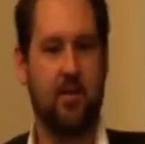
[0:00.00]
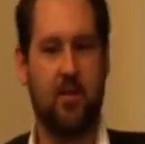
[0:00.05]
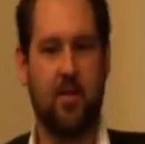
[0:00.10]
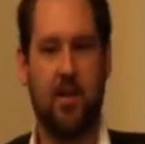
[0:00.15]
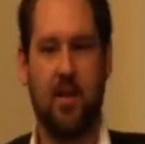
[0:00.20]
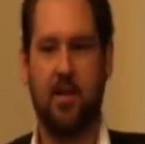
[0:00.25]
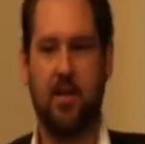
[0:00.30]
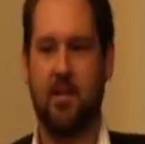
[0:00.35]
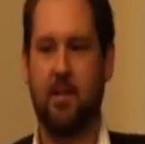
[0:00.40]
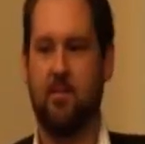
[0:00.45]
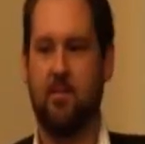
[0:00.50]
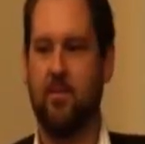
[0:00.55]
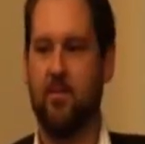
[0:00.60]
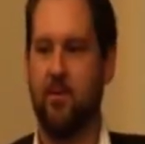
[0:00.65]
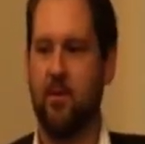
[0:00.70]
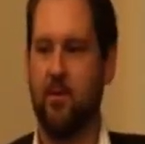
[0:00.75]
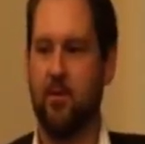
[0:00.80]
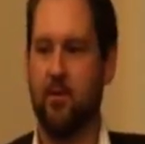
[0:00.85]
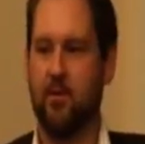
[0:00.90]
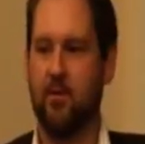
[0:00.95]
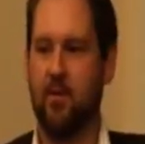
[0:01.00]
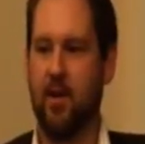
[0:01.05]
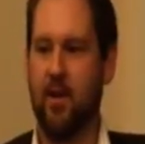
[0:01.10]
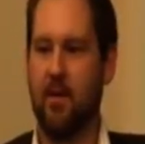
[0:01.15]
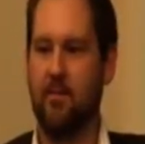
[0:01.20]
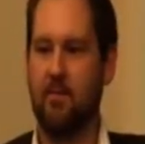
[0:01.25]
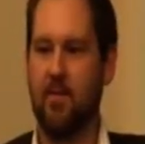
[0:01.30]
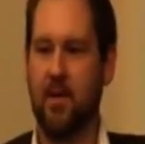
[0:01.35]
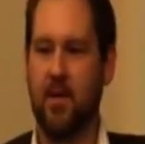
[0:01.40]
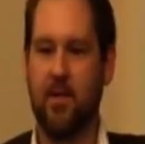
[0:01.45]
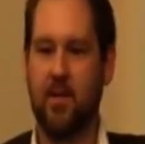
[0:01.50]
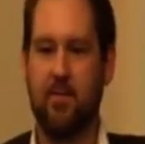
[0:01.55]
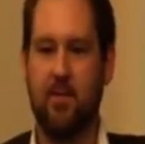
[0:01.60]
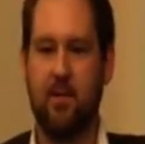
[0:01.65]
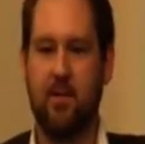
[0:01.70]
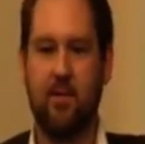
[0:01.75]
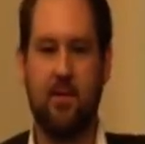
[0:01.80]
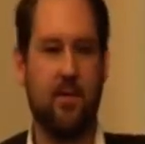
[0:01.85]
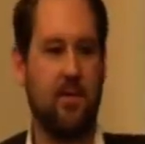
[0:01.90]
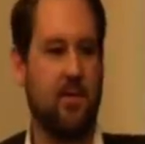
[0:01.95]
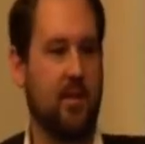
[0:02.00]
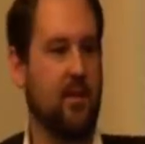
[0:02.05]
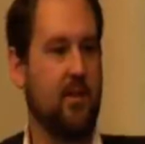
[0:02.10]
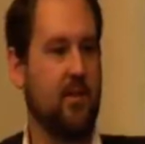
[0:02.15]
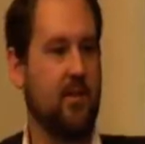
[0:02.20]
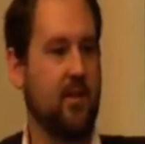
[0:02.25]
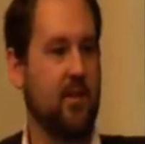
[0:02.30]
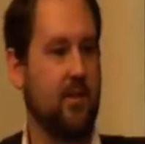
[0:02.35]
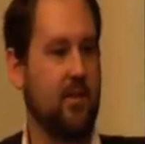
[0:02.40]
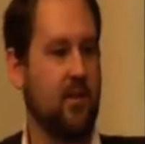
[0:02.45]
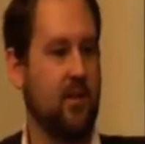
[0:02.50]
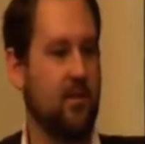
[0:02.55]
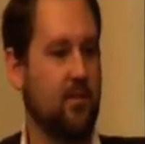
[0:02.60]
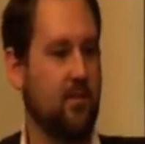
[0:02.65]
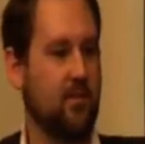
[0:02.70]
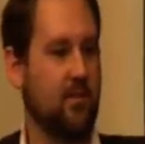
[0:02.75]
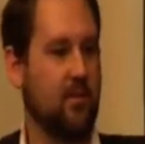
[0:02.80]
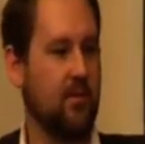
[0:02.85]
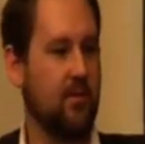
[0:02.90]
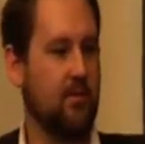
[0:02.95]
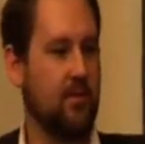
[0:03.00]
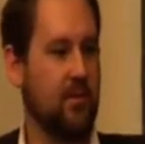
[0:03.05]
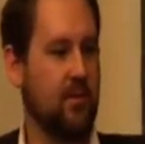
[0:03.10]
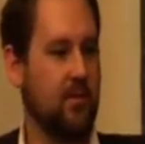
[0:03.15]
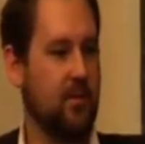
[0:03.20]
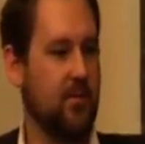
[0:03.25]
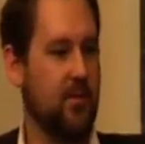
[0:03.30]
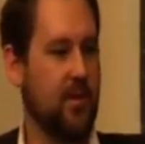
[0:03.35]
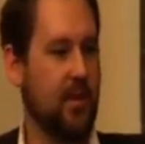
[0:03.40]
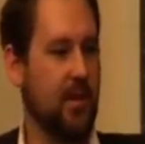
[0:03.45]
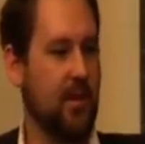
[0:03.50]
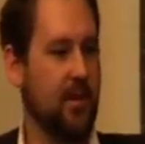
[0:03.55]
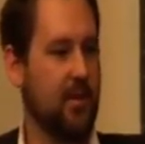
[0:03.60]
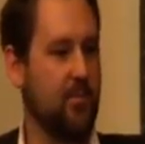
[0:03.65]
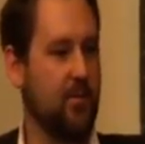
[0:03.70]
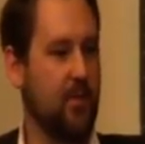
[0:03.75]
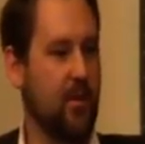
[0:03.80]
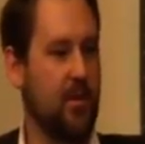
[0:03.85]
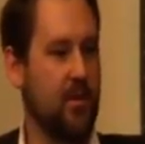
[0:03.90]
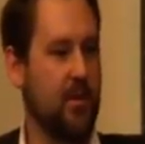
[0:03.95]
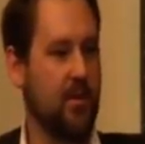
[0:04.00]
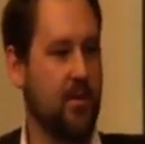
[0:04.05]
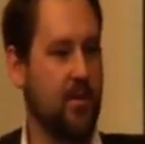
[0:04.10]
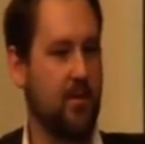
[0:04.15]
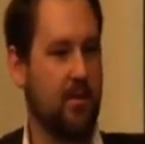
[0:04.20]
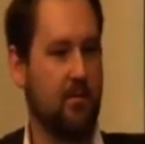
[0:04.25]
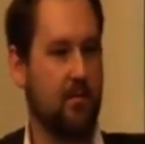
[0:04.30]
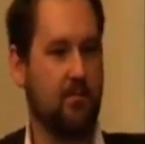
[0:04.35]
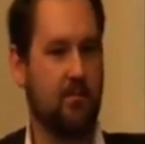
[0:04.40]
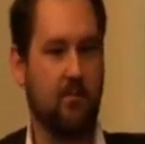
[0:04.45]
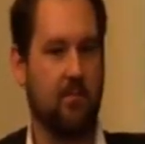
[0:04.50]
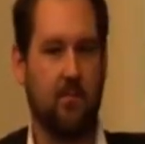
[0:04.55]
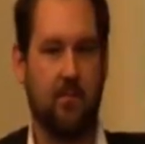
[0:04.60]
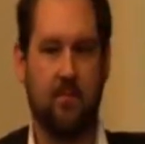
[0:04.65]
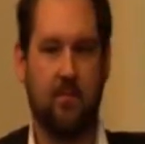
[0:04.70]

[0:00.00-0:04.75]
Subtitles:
share some of your experiences in using social tools, and particularly in projects, and